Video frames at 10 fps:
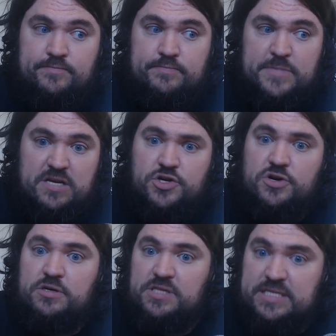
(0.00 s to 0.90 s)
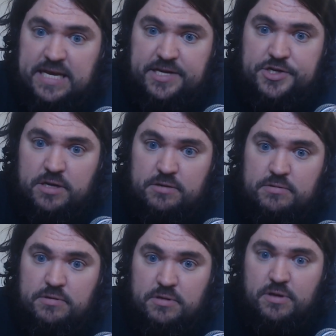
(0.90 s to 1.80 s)
internalization
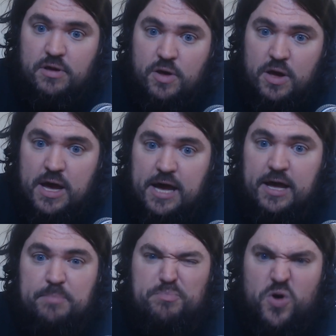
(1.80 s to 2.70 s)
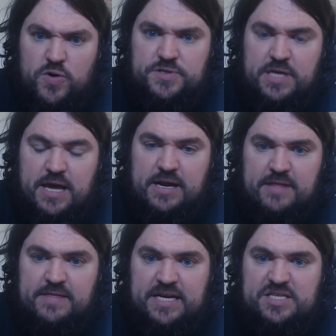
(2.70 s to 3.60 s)
and
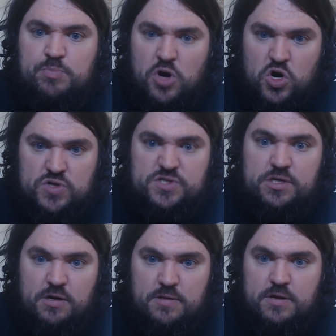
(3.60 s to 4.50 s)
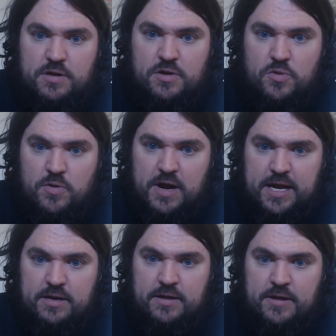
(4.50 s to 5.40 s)
that it's personal,
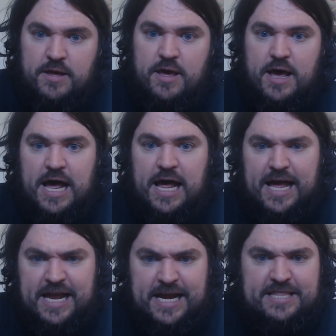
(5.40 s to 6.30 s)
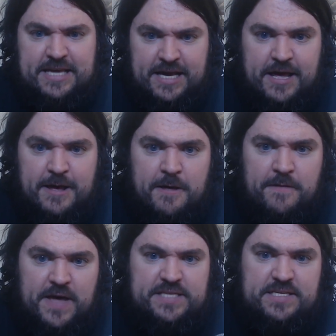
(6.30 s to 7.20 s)
right? And I think
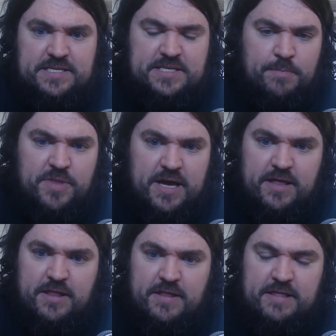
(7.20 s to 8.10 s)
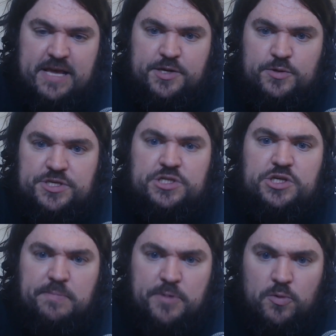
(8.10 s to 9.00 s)
that's something that they do
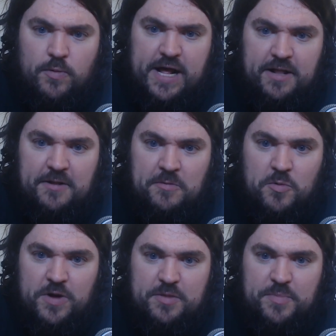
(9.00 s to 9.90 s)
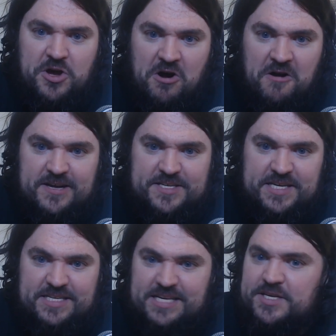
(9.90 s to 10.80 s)
super well with the
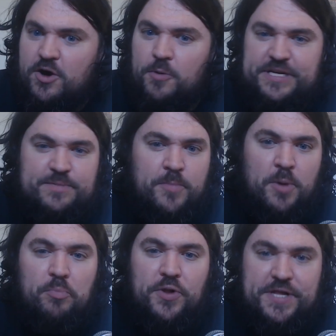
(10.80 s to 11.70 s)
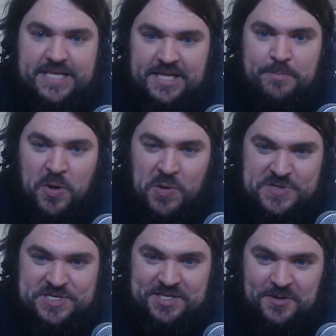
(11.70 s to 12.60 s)
Bacarises. It's always completely
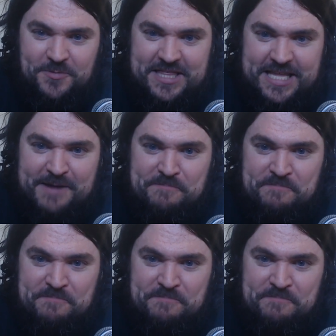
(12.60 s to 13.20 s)
personal with them,